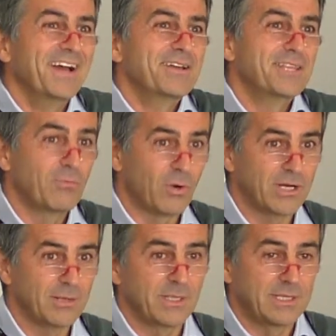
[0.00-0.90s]
They're
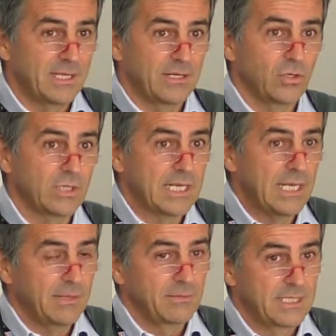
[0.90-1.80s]
worried, but they're not
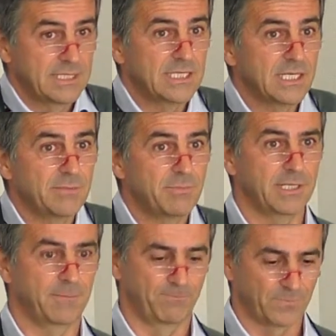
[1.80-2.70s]
really disturbed by
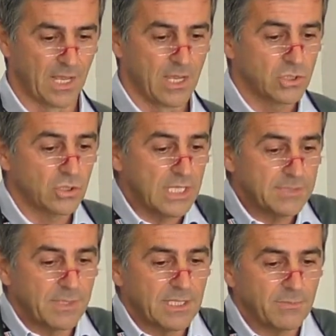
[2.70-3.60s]
it. So
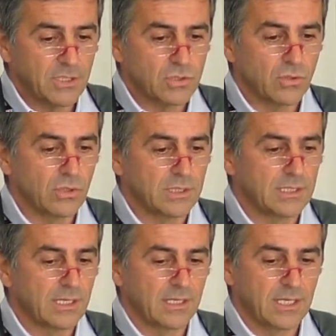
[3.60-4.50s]
that's pretty much all
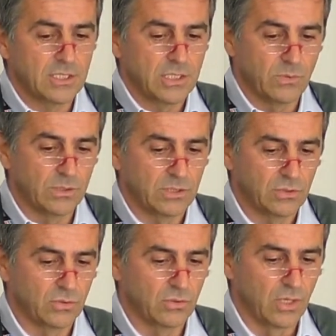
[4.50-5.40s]
that I actually wanted
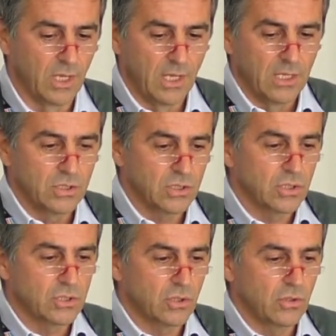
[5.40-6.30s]
to
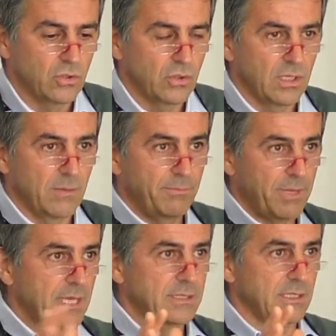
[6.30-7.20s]
show you in a
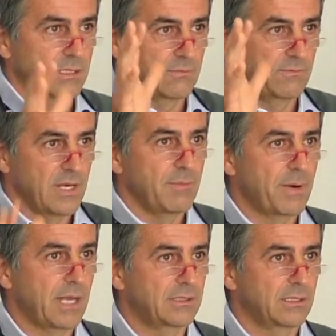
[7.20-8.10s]
basic, very
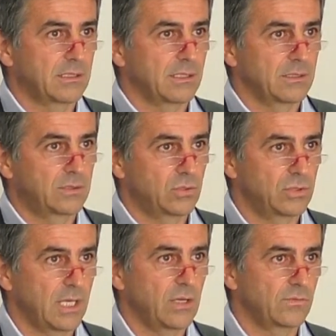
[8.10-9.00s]
practical,
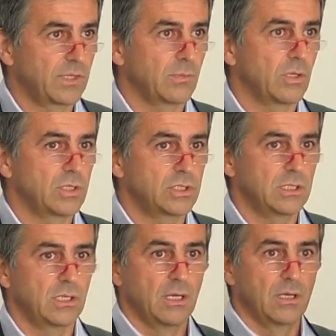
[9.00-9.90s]
today
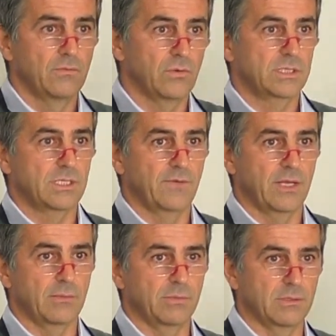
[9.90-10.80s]
ophthalmology, what's
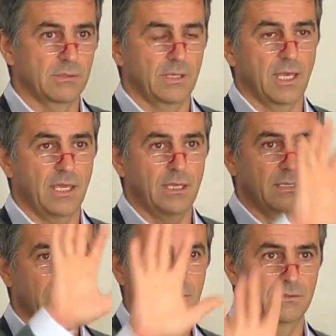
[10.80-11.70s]
available, A
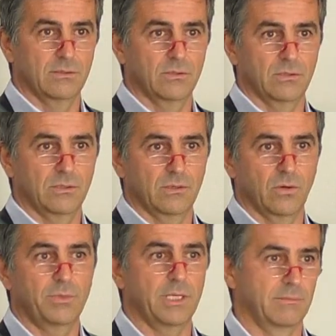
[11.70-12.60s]

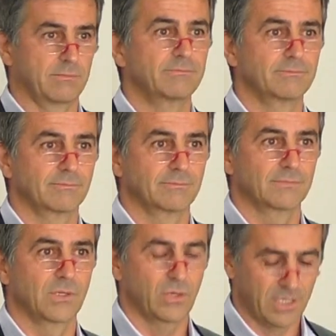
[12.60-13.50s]
or B.
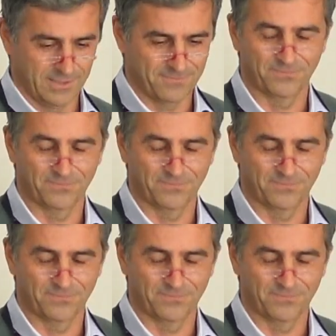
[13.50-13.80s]
All right.